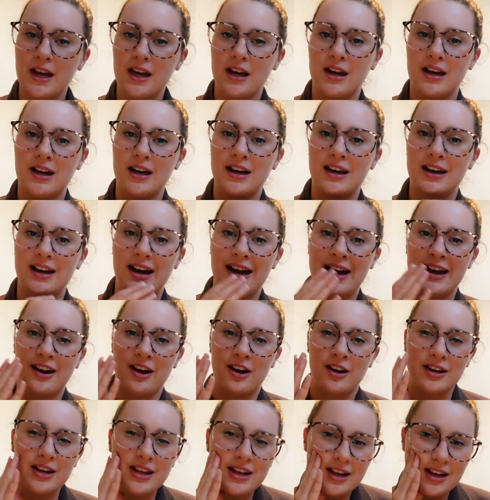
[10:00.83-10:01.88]
I
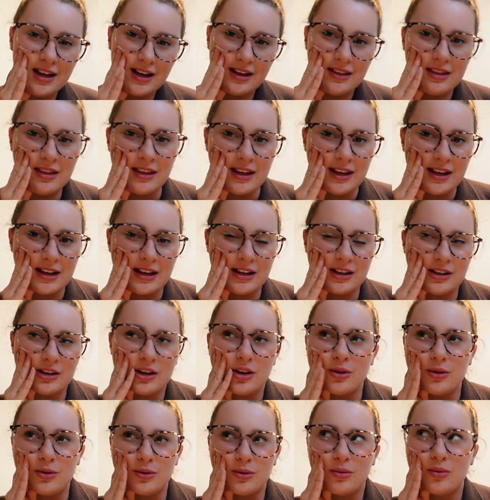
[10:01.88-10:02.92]
already think I
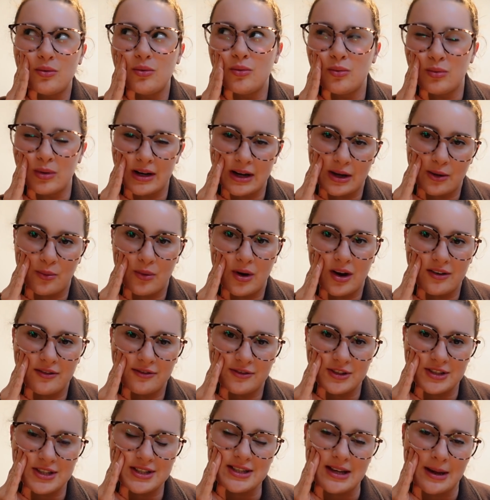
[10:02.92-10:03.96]
know what I want
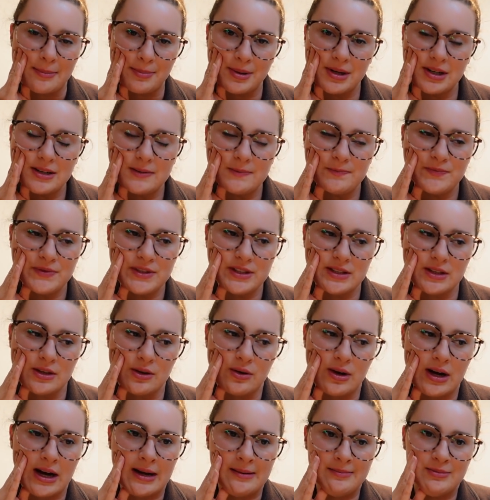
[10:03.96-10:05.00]
for supper.
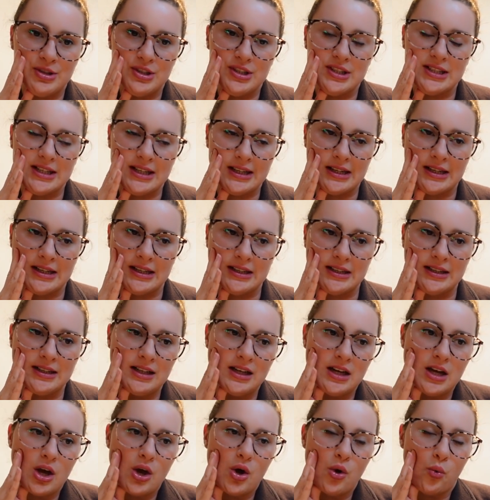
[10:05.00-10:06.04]
So I'm just gonna
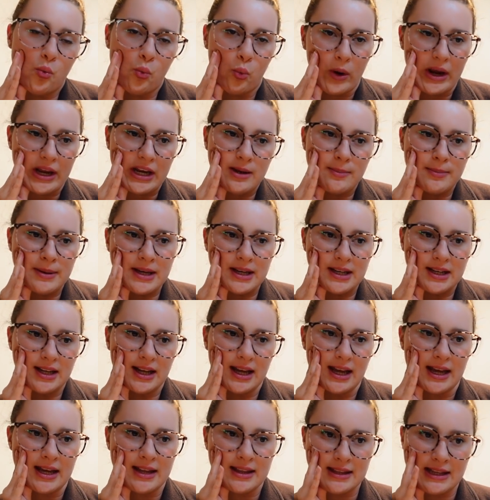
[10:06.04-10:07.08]
wait a bit
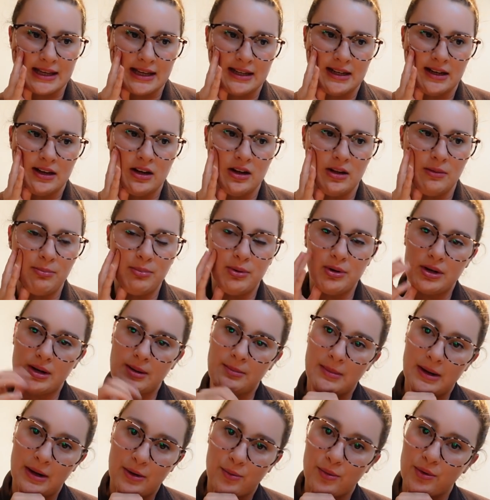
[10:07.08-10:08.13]
and then I'll put in
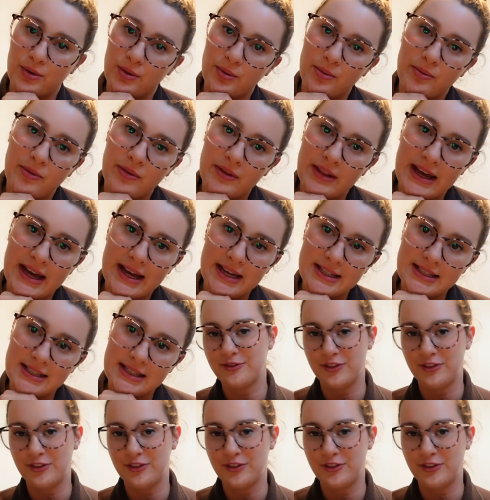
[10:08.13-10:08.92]
my order for that.